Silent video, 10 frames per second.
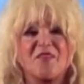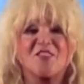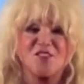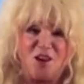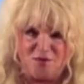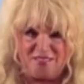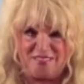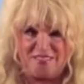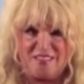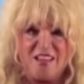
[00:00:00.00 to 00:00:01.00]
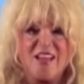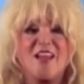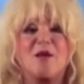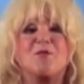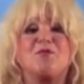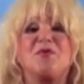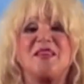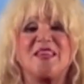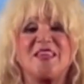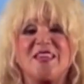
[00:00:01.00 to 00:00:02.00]
Taurus,
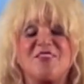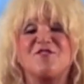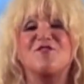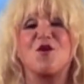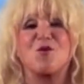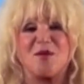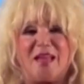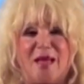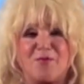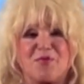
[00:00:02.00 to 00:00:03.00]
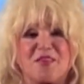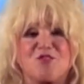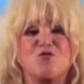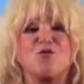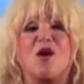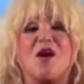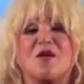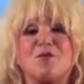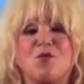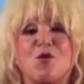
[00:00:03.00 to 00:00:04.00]
be very happy. You
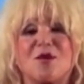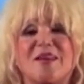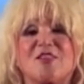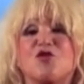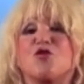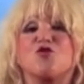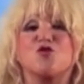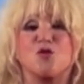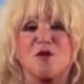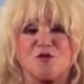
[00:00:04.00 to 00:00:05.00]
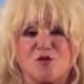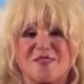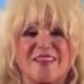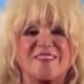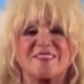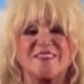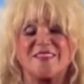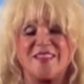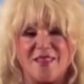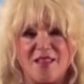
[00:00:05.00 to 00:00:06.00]
are more in control of your
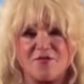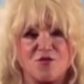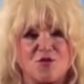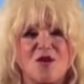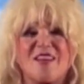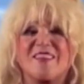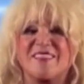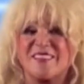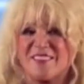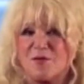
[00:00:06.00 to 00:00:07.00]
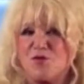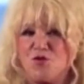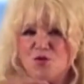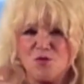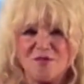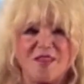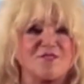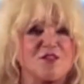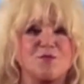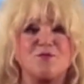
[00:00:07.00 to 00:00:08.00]
destiny than ever. There's some new
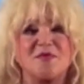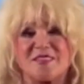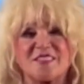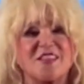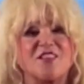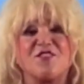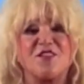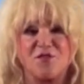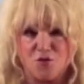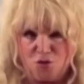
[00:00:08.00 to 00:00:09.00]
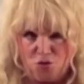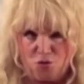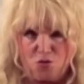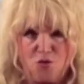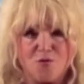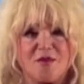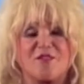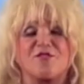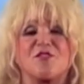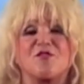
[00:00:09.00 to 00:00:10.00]
developments that favor you. You
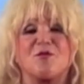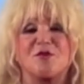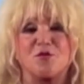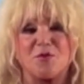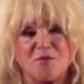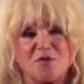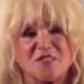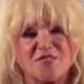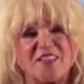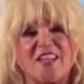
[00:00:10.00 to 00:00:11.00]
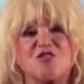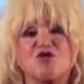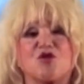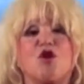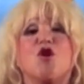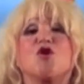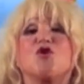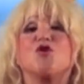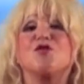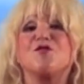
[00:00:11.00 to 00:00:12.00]
benefit from other people's financial
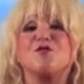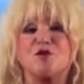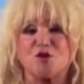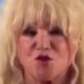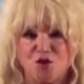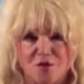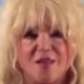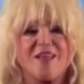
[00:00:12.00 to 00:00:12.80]
good fortune.